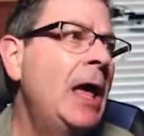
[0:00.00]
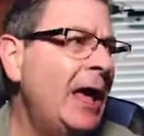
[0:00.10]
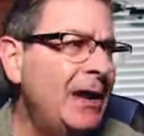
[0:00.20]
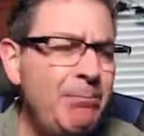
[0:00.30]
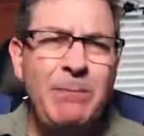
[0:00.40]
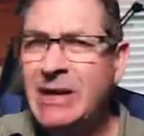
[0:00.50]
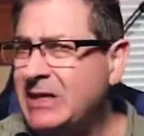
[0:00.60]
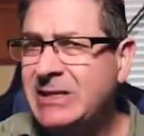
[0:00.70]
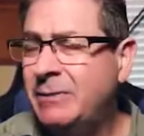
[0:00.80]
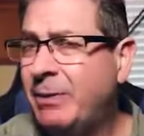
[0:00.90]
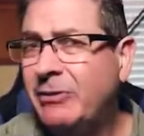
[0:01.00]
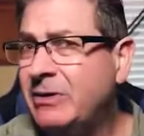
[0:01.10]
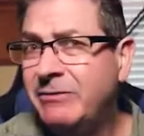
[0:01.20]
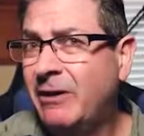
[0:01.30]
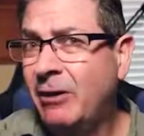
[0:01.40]
And many typically
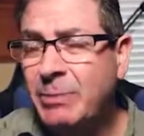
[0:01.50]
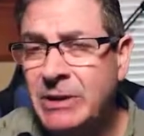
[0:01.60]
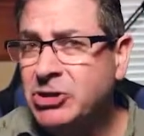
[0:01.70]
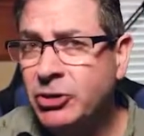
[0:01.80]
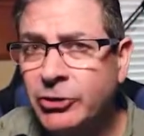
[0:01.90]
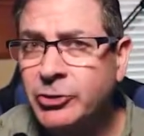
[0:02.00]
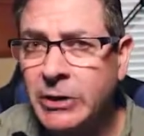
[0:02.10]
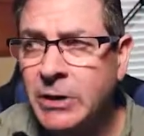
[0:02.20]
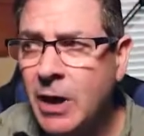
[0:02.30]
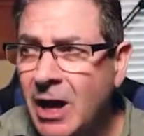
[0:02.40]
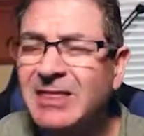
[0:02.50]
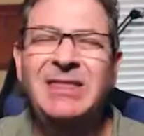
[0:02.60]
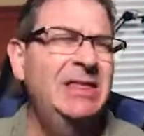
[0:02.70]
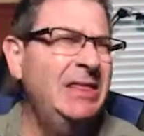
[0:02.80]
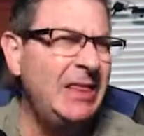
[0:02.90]
developing children
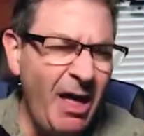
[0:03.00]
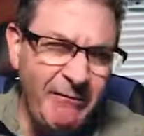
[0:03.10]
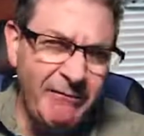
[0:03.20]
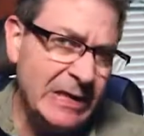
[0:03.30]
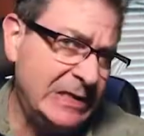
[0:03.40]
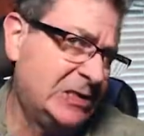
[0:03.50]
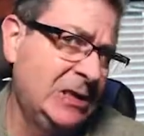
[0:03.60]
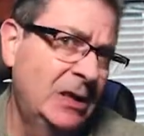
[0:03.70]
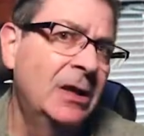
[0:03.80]
love it.